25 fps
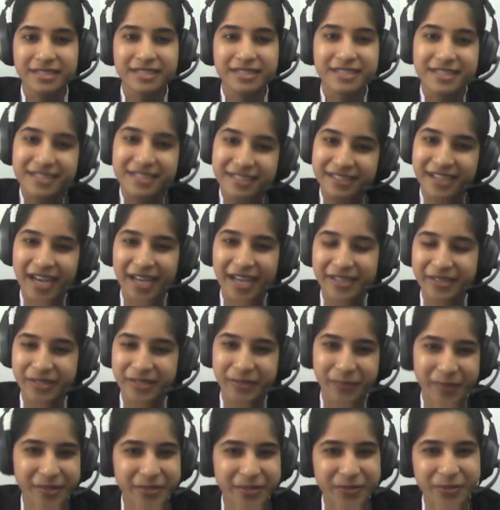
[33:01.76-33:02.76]
Sir, I
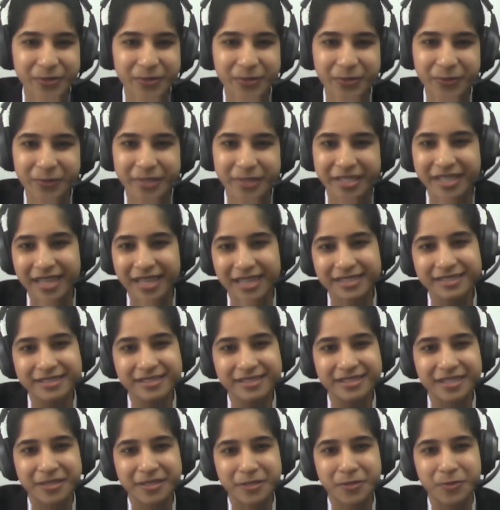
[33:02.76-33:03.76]
request you to
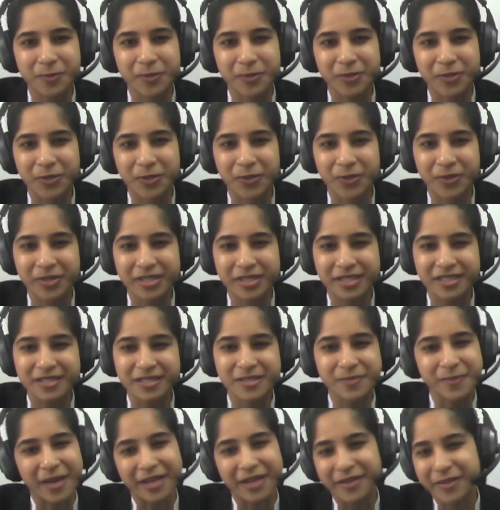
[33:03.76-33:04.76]
enlighten us with your
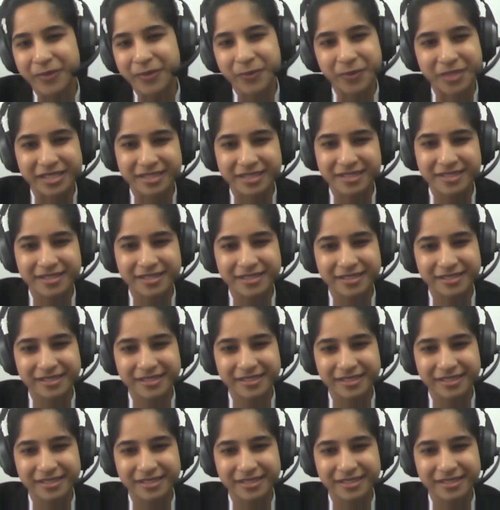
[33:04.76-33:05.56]
inspiring words.